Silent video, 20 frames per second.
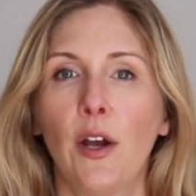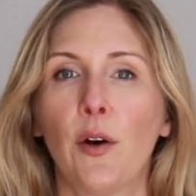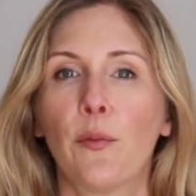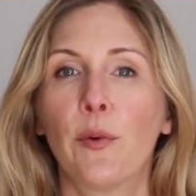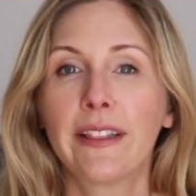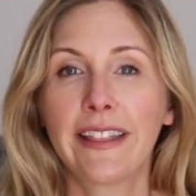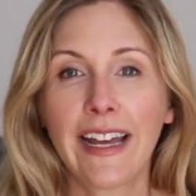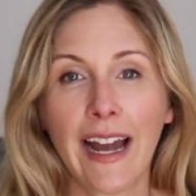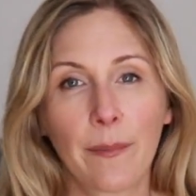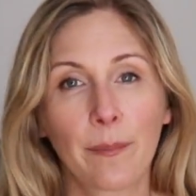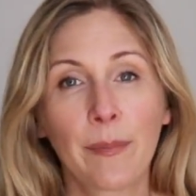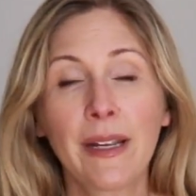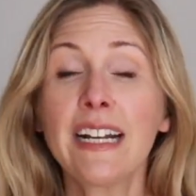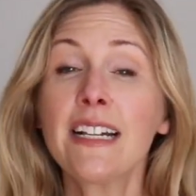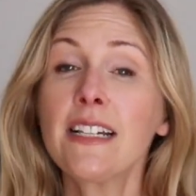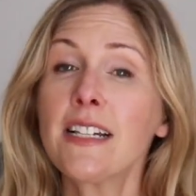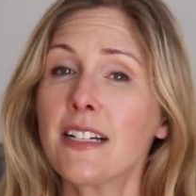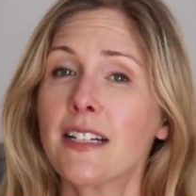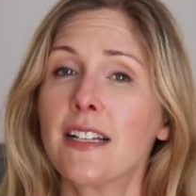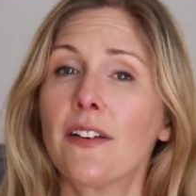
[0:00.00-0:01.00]
What that
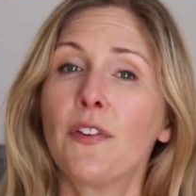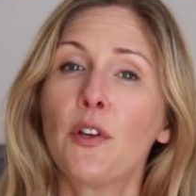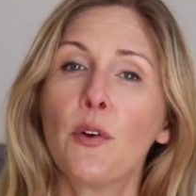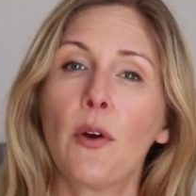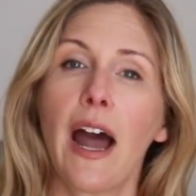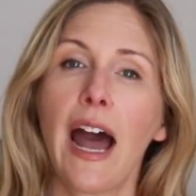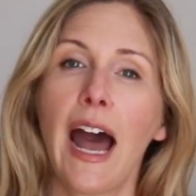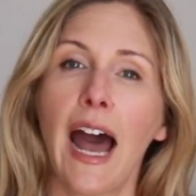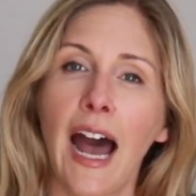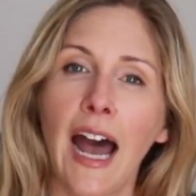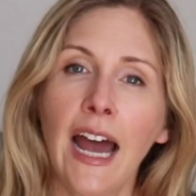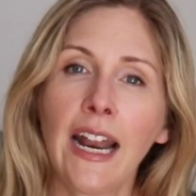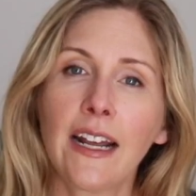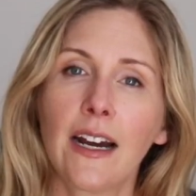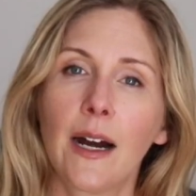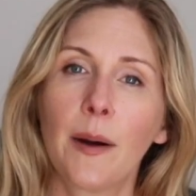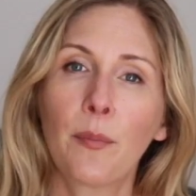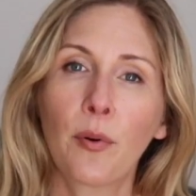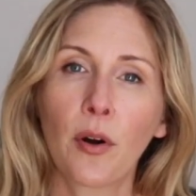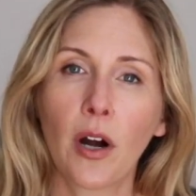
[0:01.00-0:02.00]
means is if you add
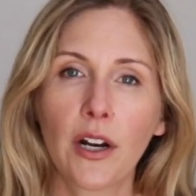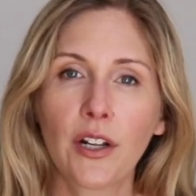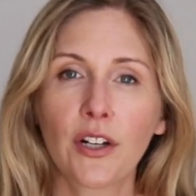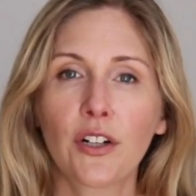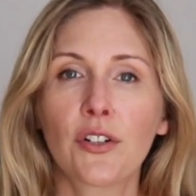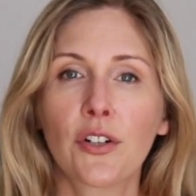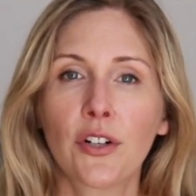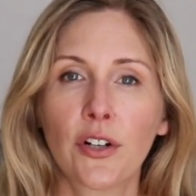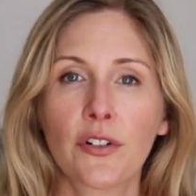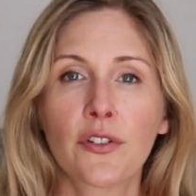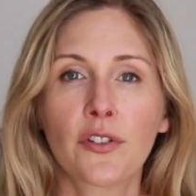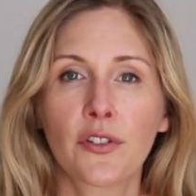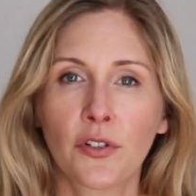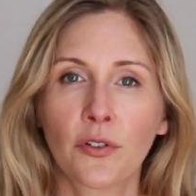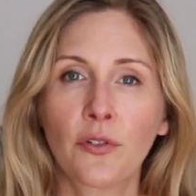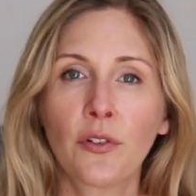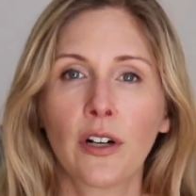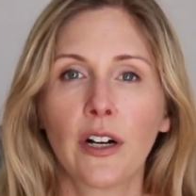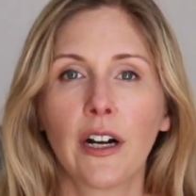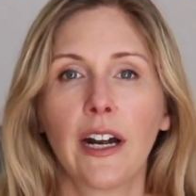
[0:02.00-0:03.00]
a product to your
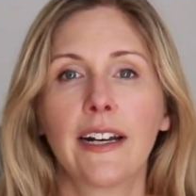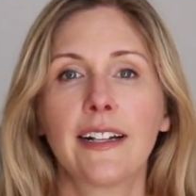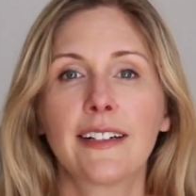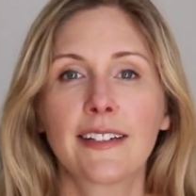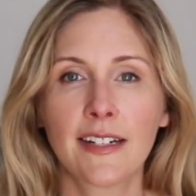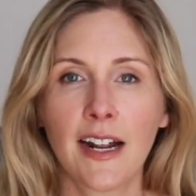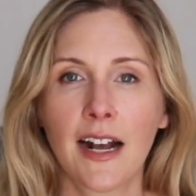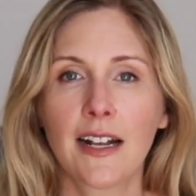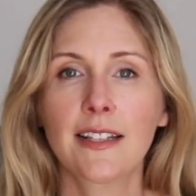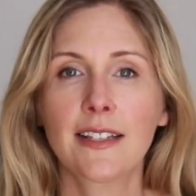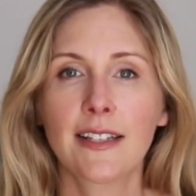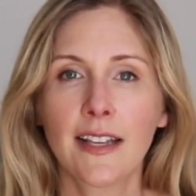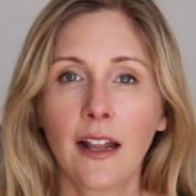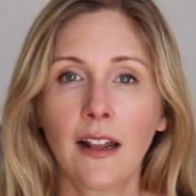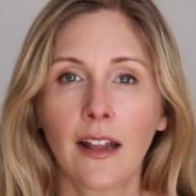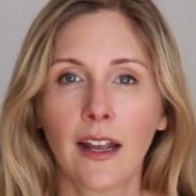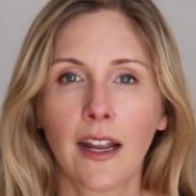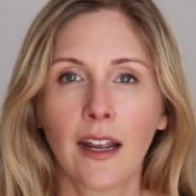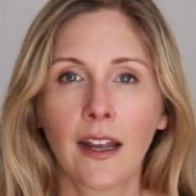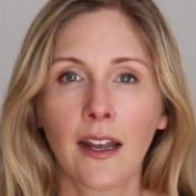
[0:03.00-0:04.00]
store and it's not
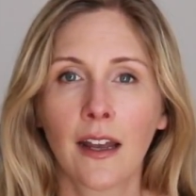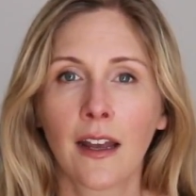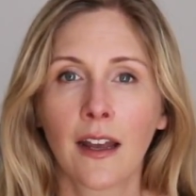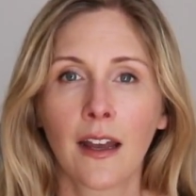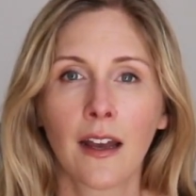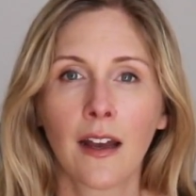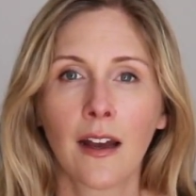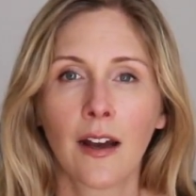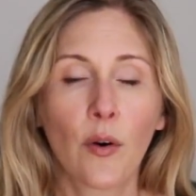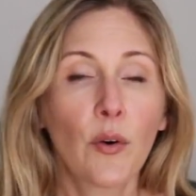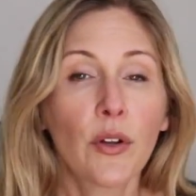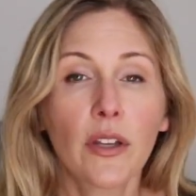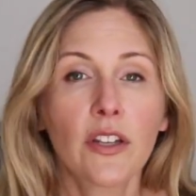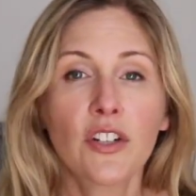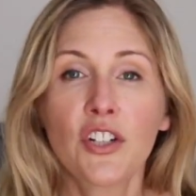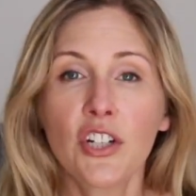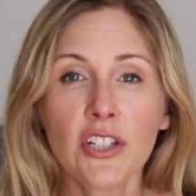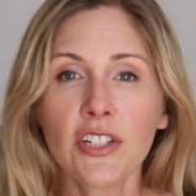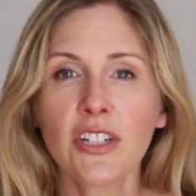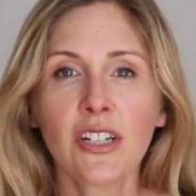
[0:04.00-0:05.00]
selling, well, you
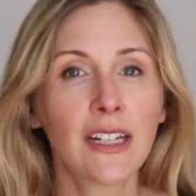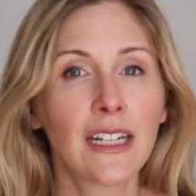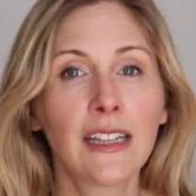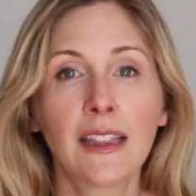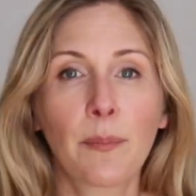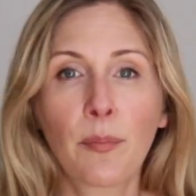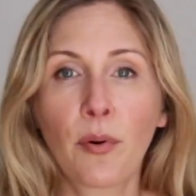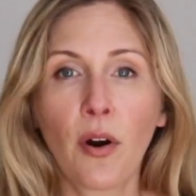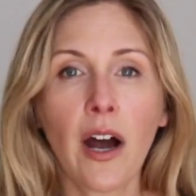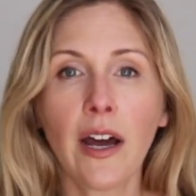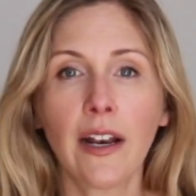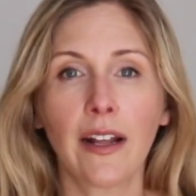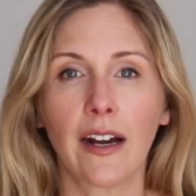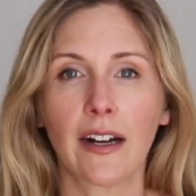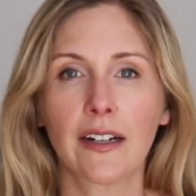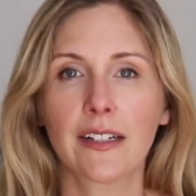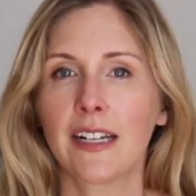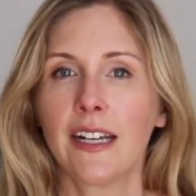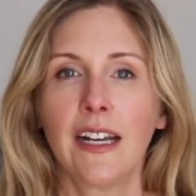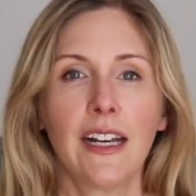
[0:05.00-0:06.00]
just delete the
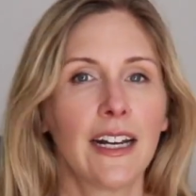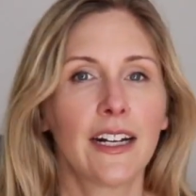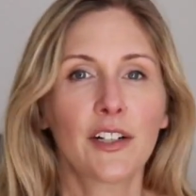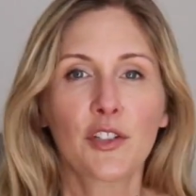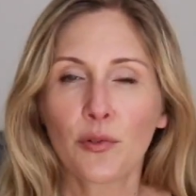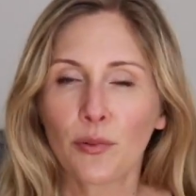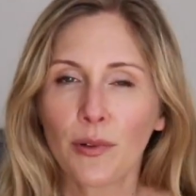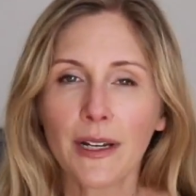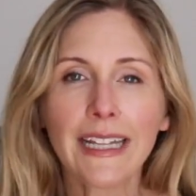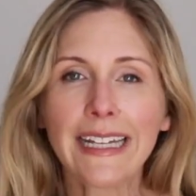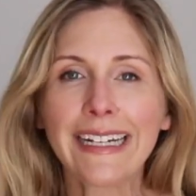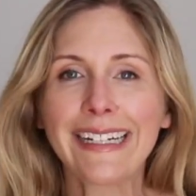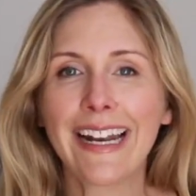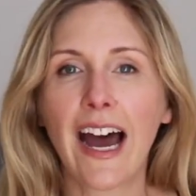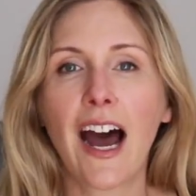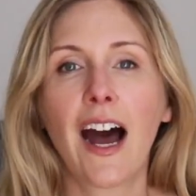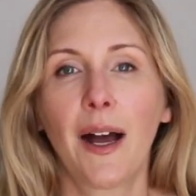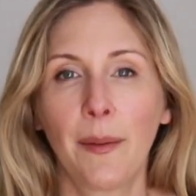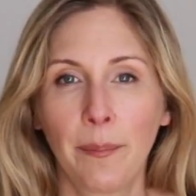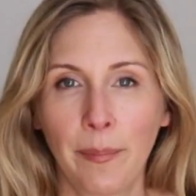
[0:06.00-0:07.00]
product. It's really
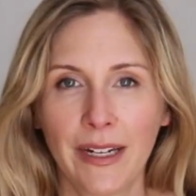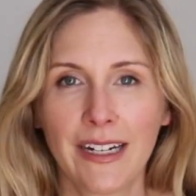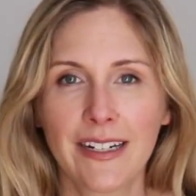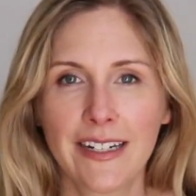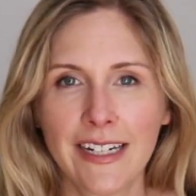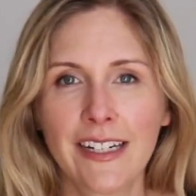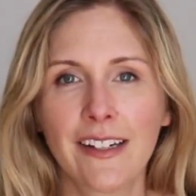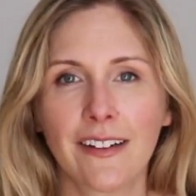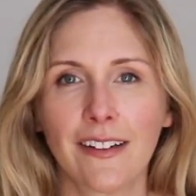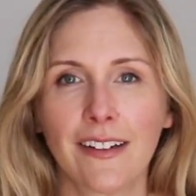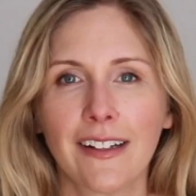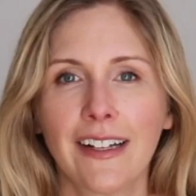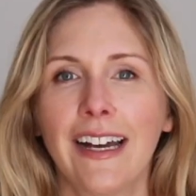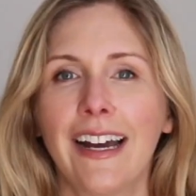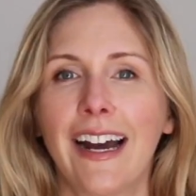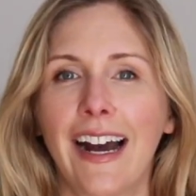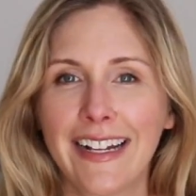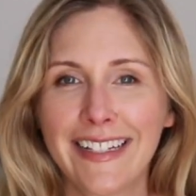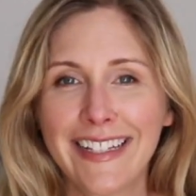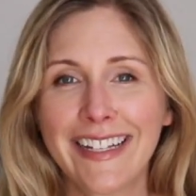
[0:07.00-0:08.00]
not a big deal.
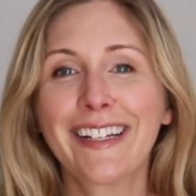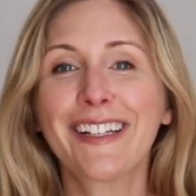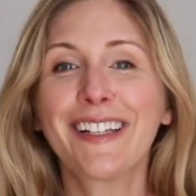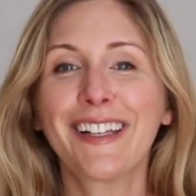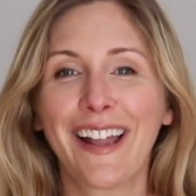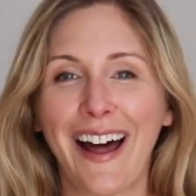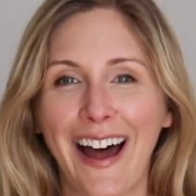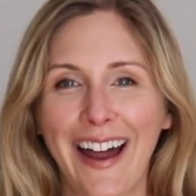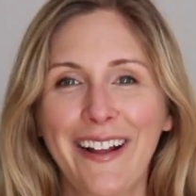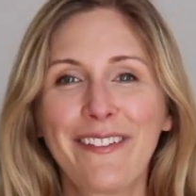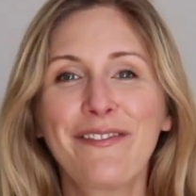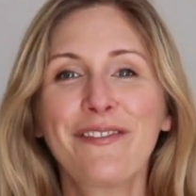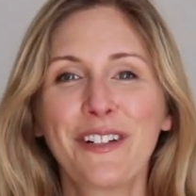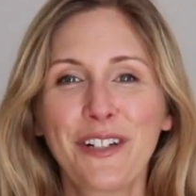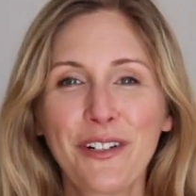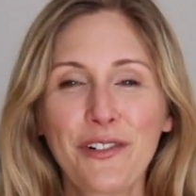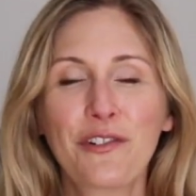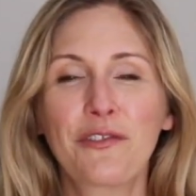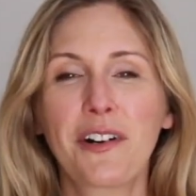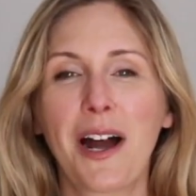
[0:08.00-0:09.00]
I see a lot of
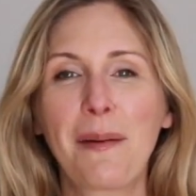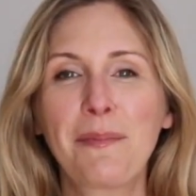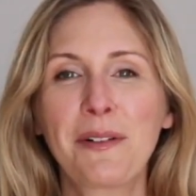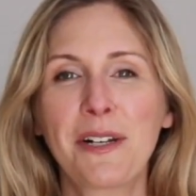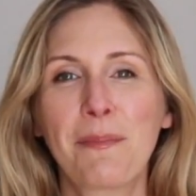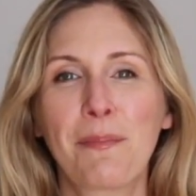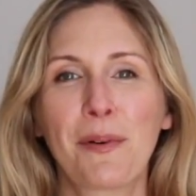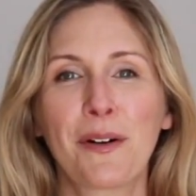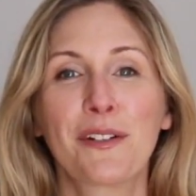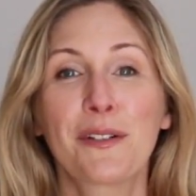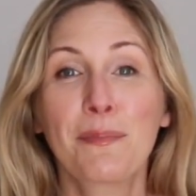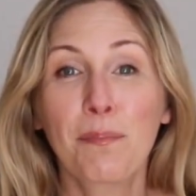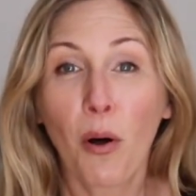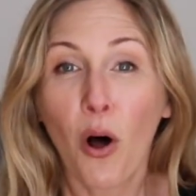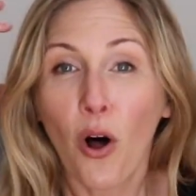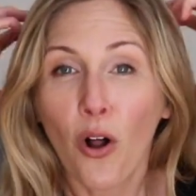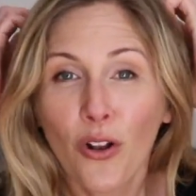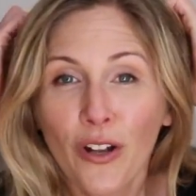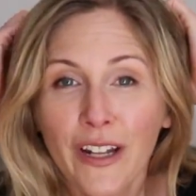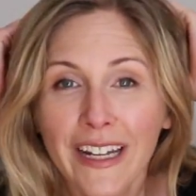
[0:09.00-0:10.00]
new dropshippers
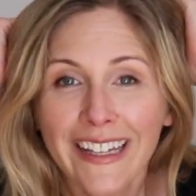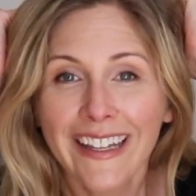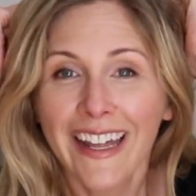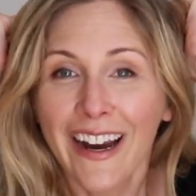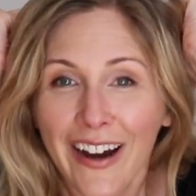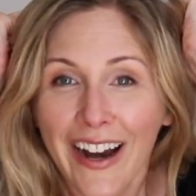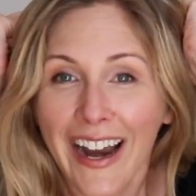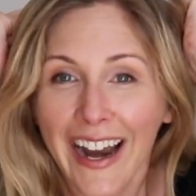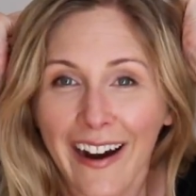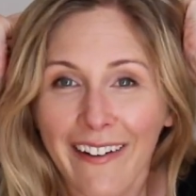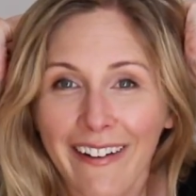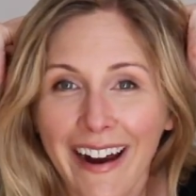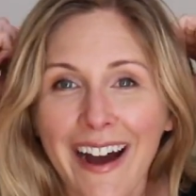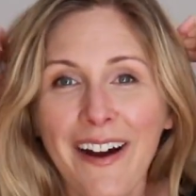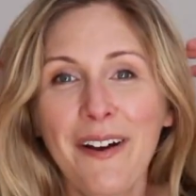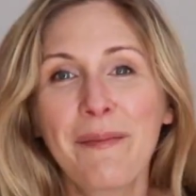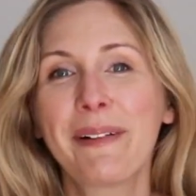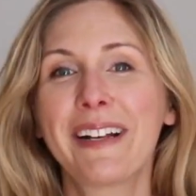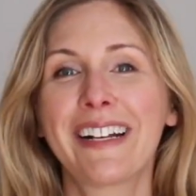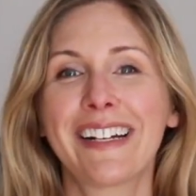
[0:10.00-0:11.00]
pulling their hair
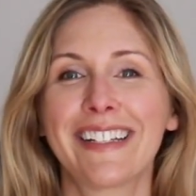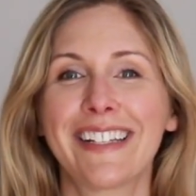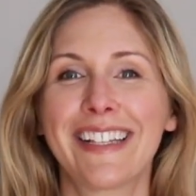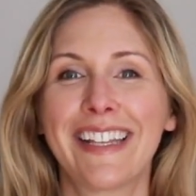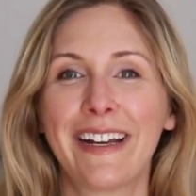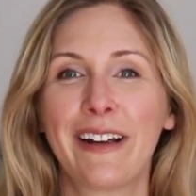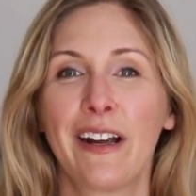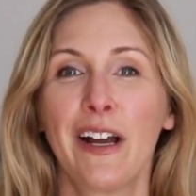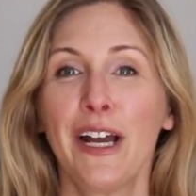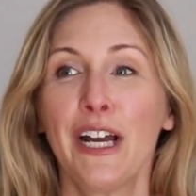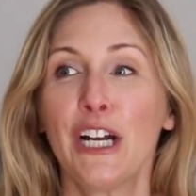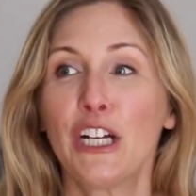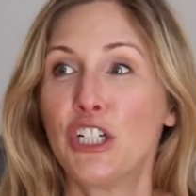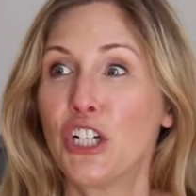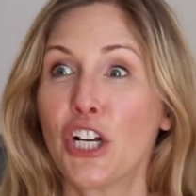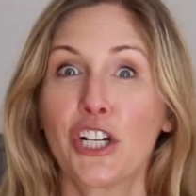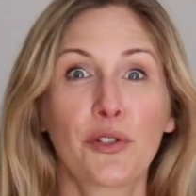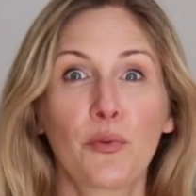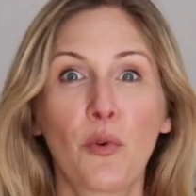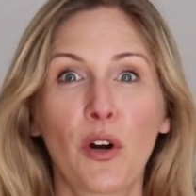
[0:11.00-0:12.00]
out because they
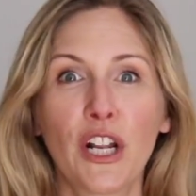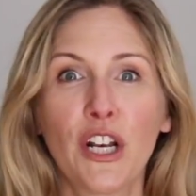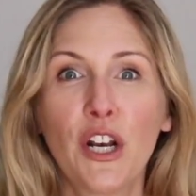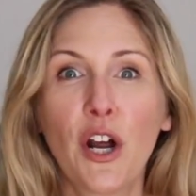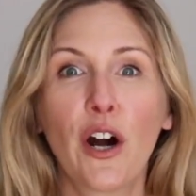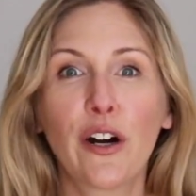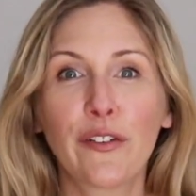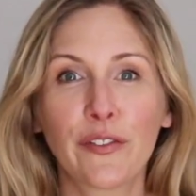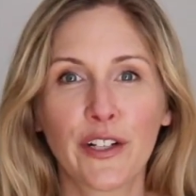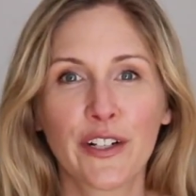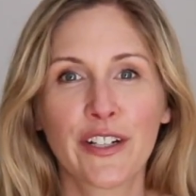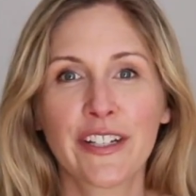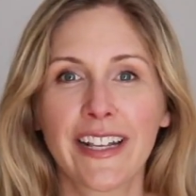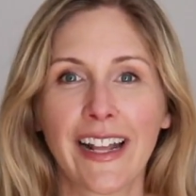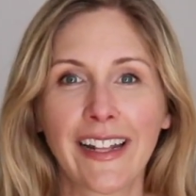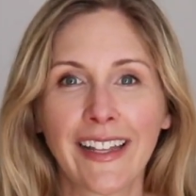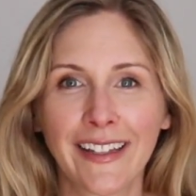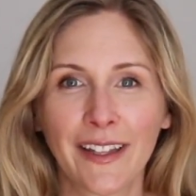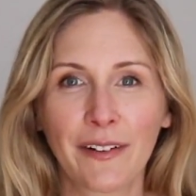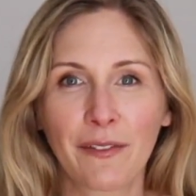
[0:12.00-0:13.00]
just want to know if they're
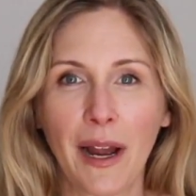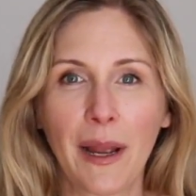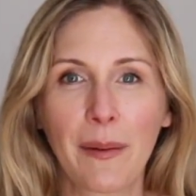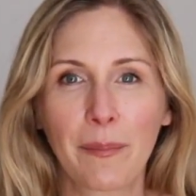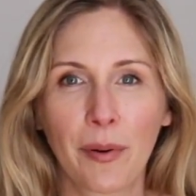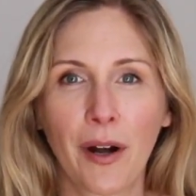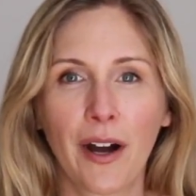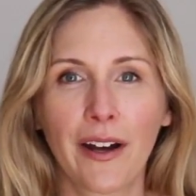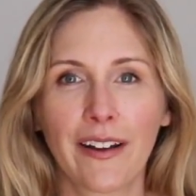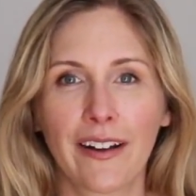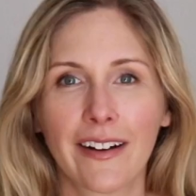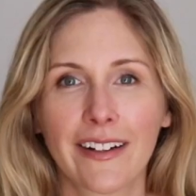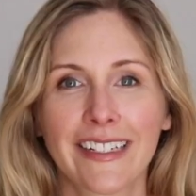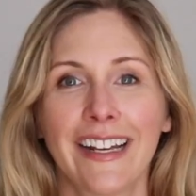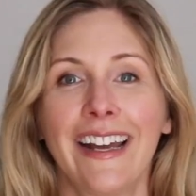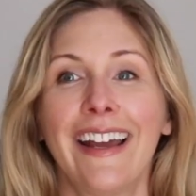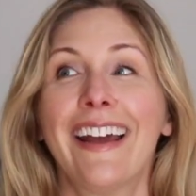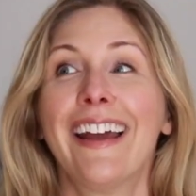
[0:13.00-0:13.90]
selling the right product.